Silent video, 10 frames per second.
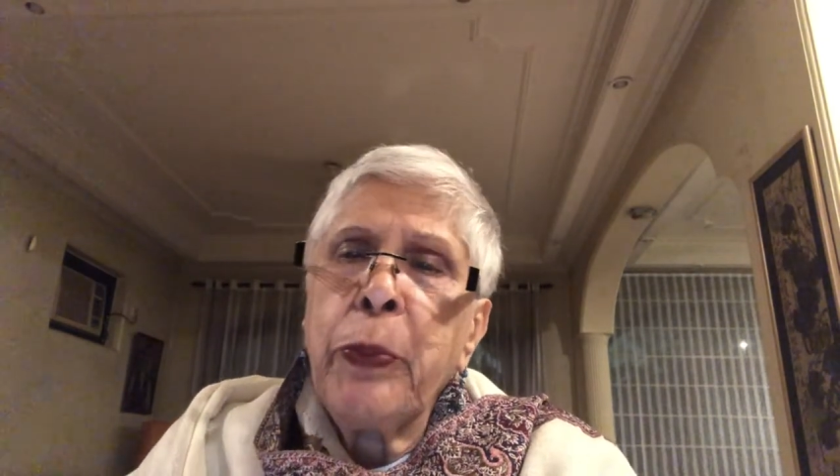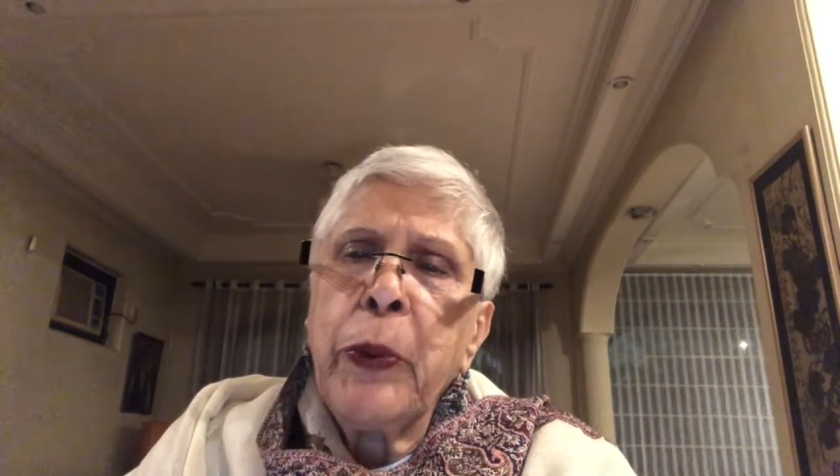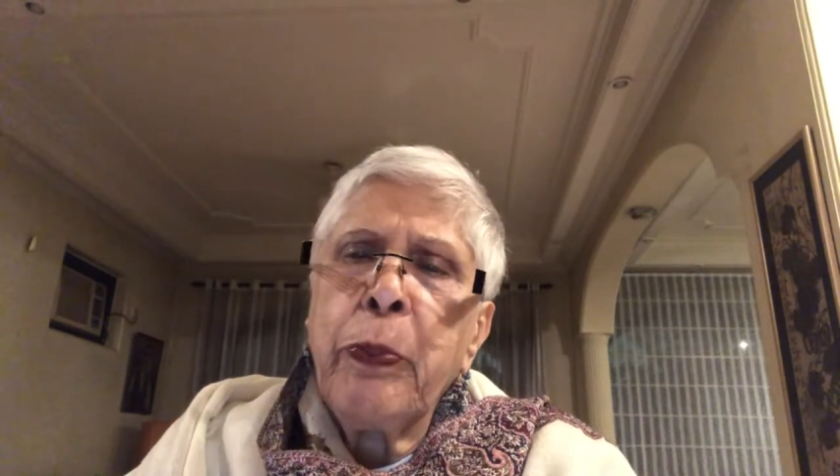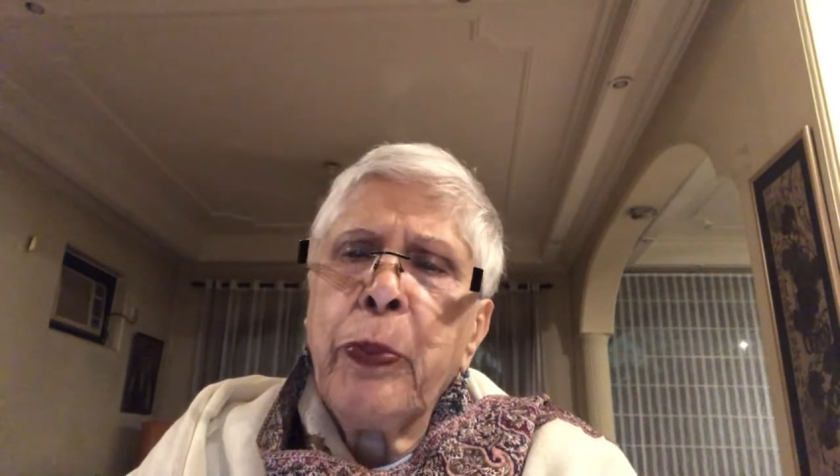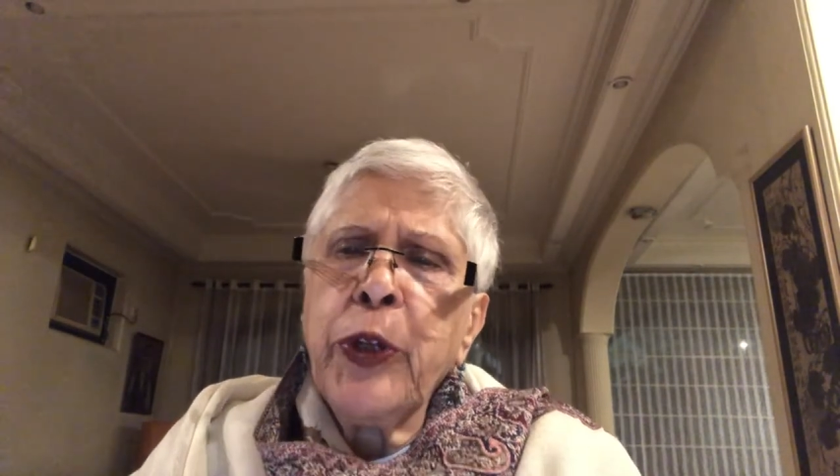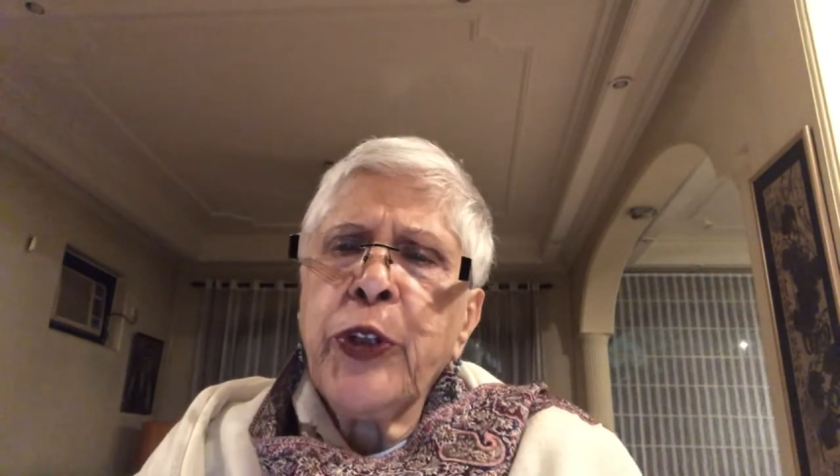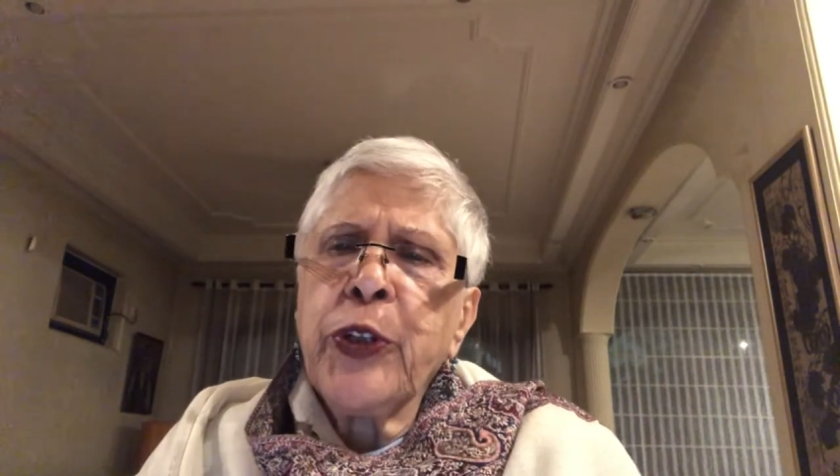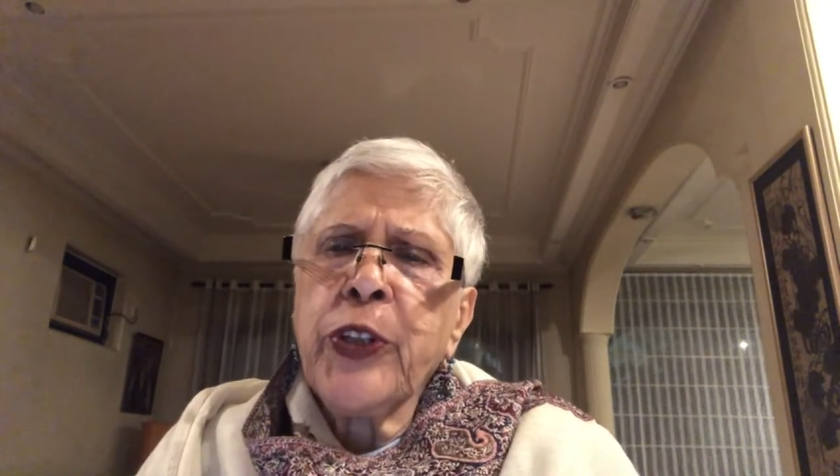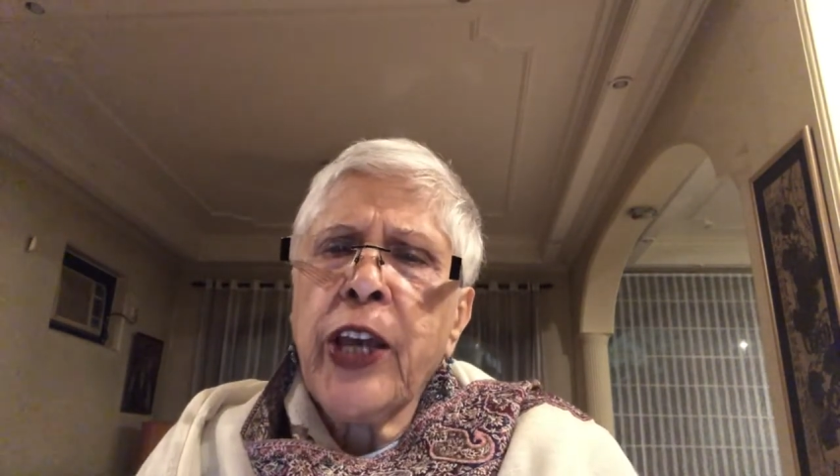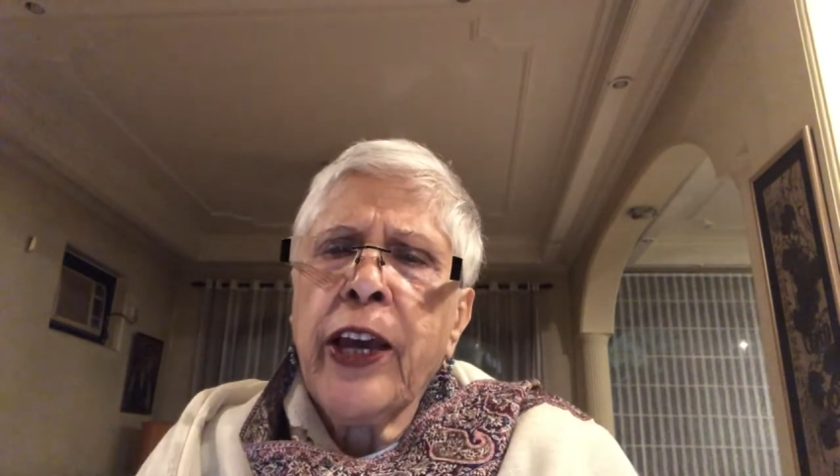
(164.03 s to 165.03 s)
be pushed
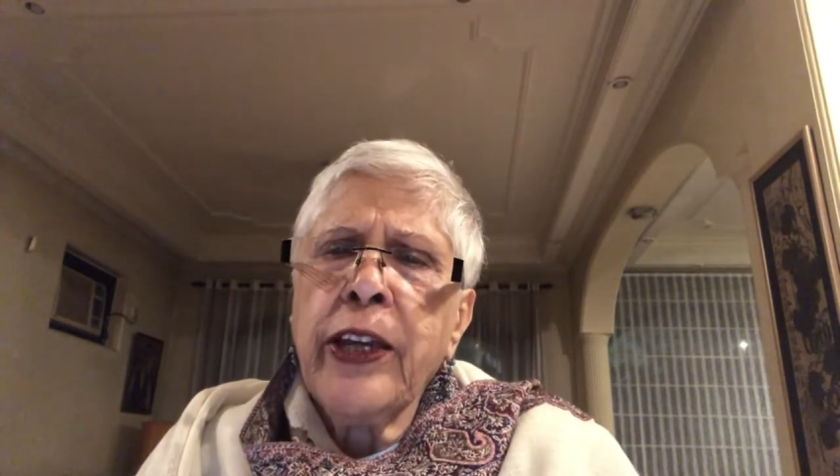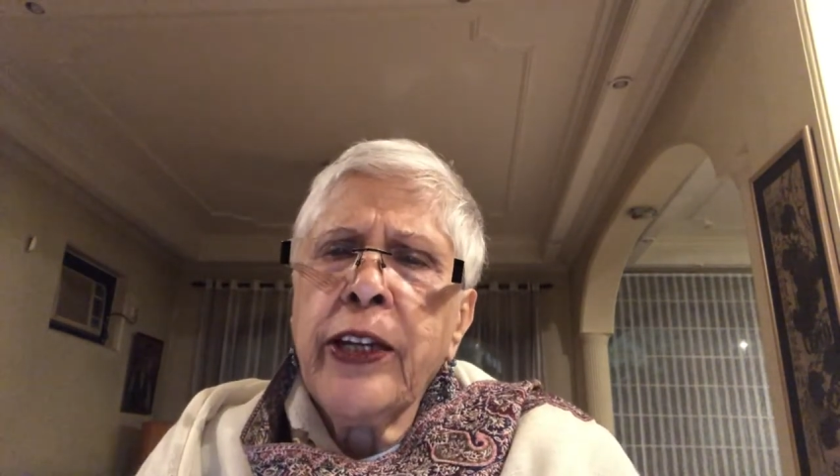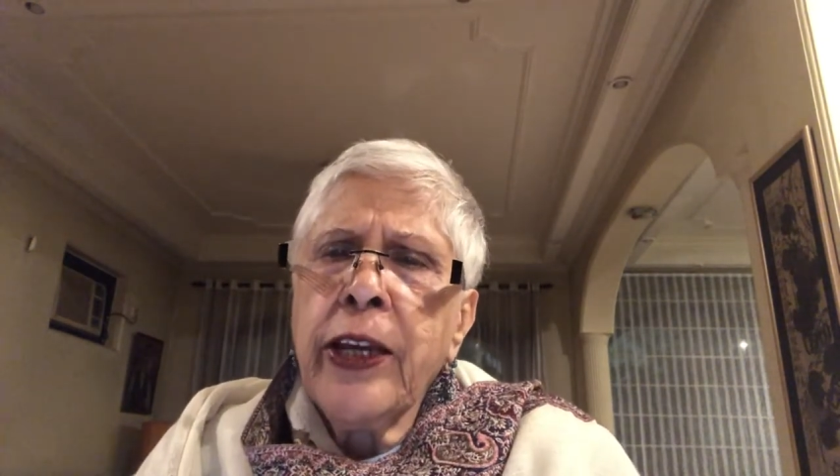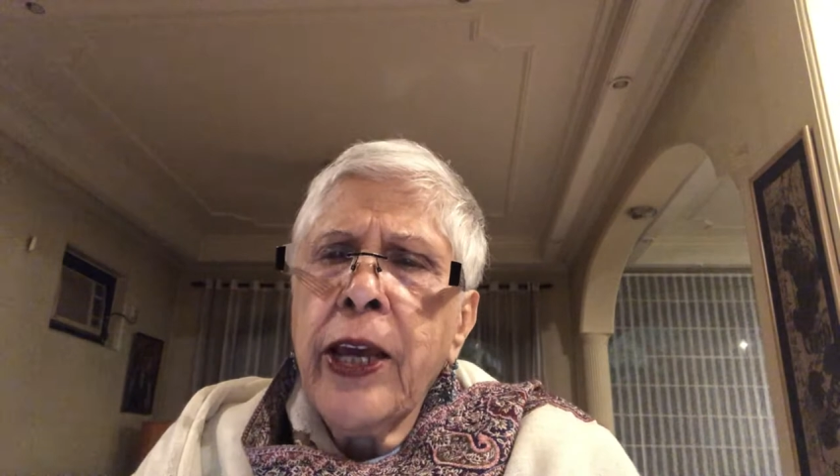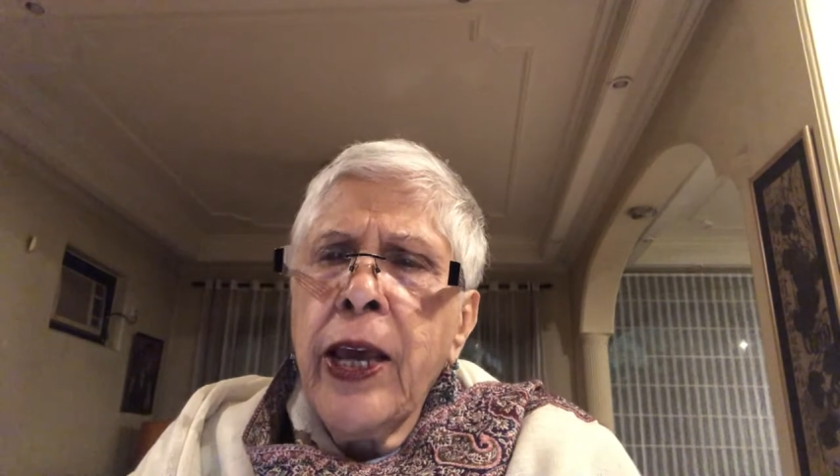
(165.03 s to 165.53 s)
aside